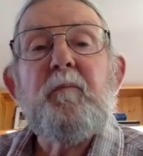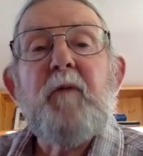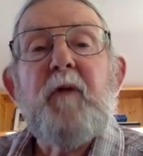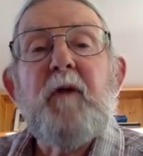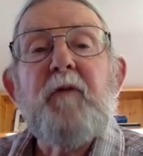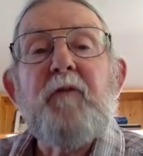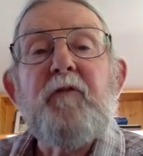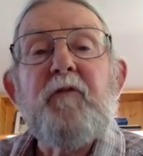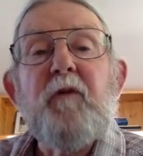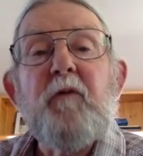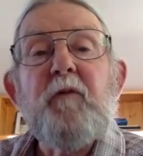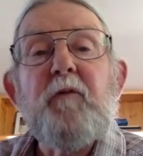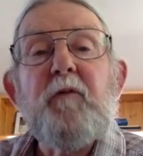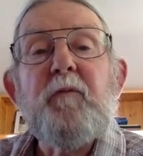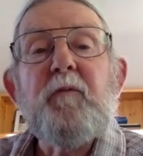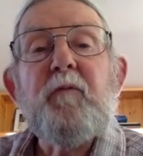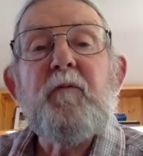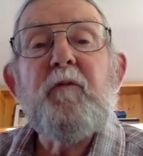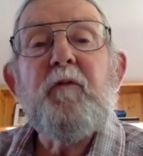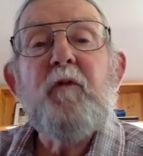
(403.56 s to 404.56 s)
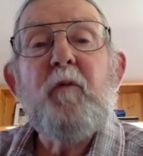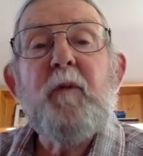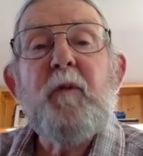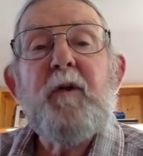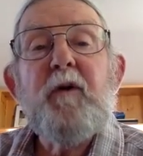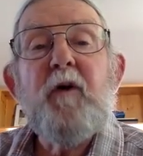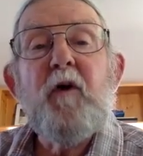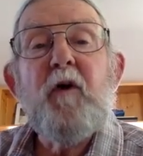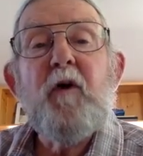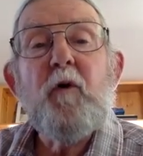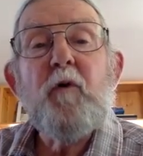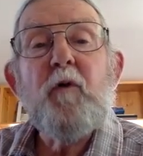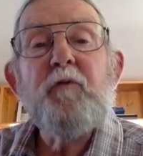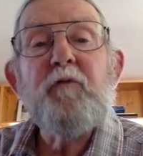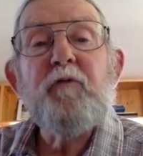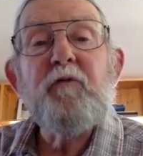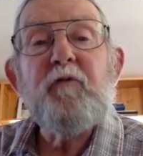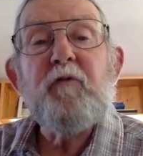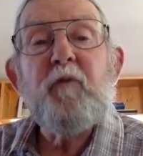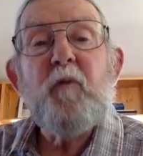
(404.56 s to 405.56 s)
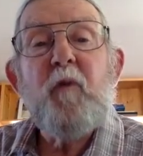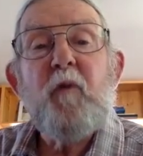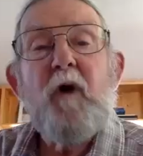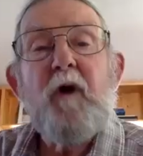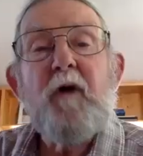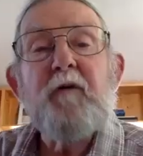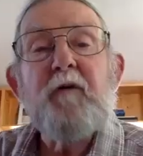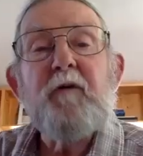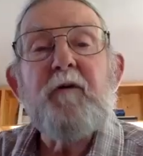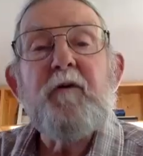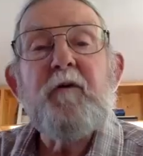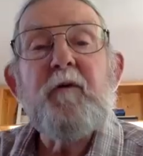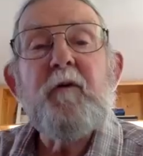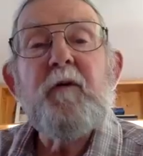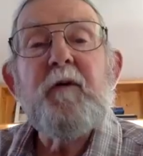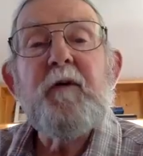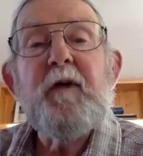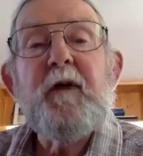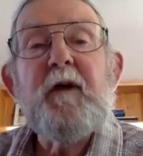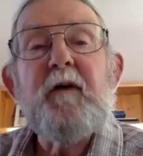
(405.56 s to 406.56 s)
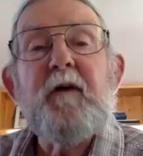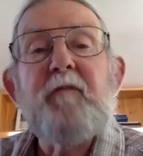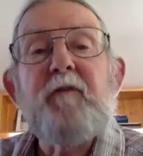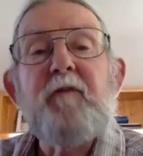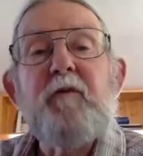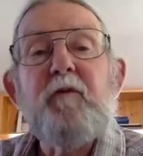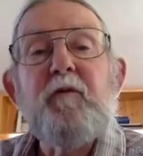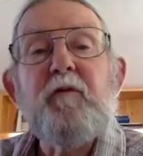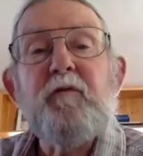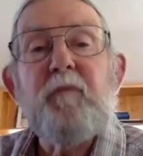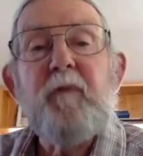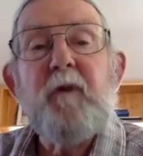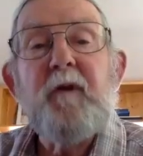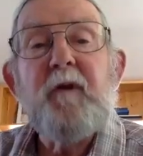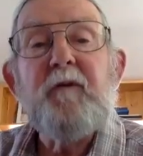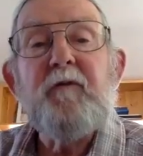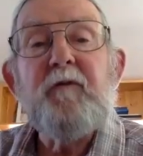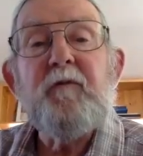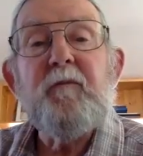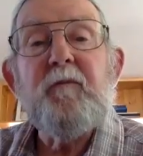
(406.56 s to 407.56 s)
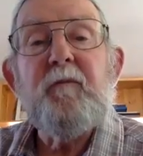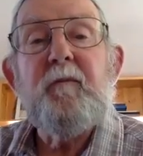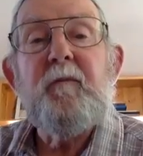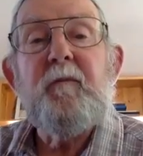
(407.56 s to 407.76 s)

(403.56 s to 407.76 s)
So nobody owns the water, you only have use rights.